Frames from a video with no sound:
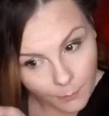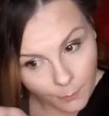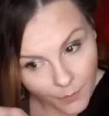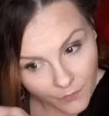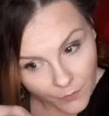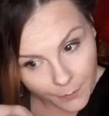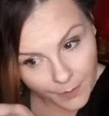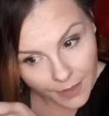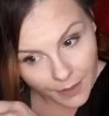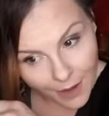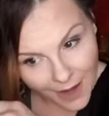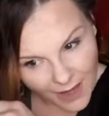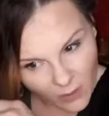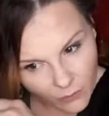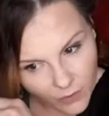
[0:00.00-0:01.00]
But for me,
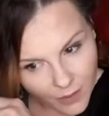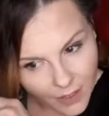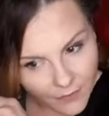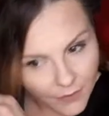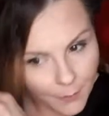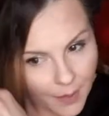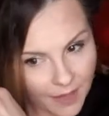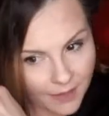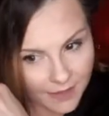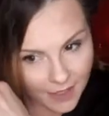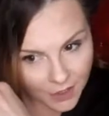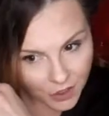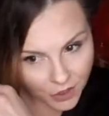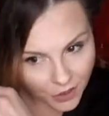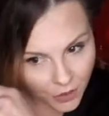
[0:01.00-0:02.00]
I don't really even pay
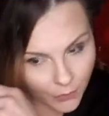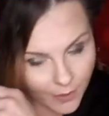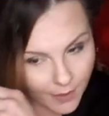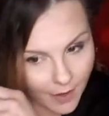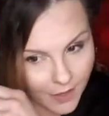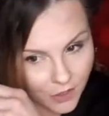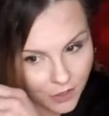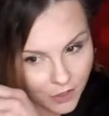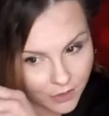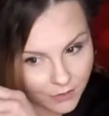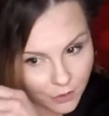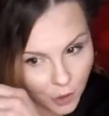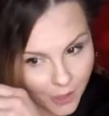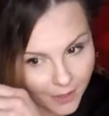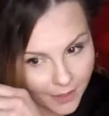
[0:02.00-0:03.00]
attention to it. I just
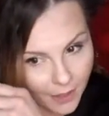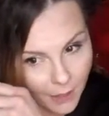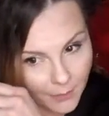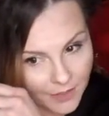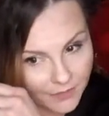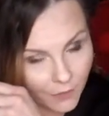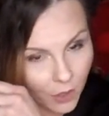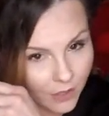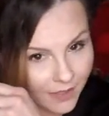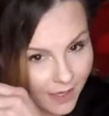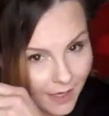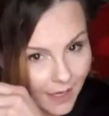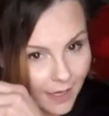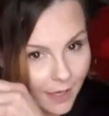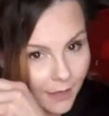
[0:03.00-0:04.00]
try to get up as far as I
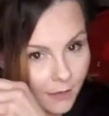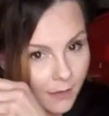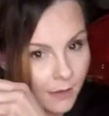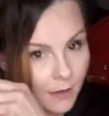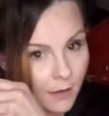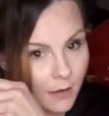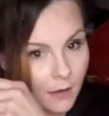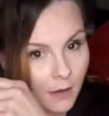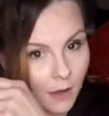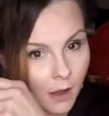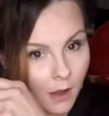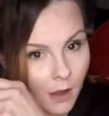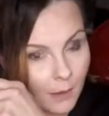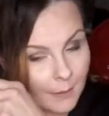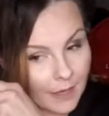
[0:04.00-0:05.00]
can,
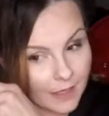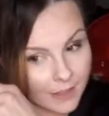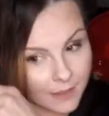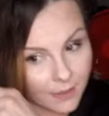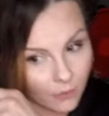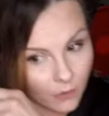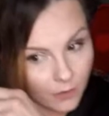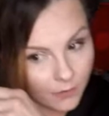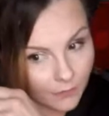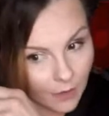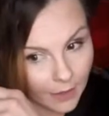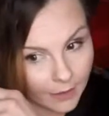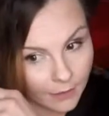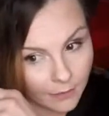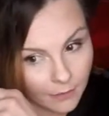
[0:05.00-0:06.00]
and it still looks fine.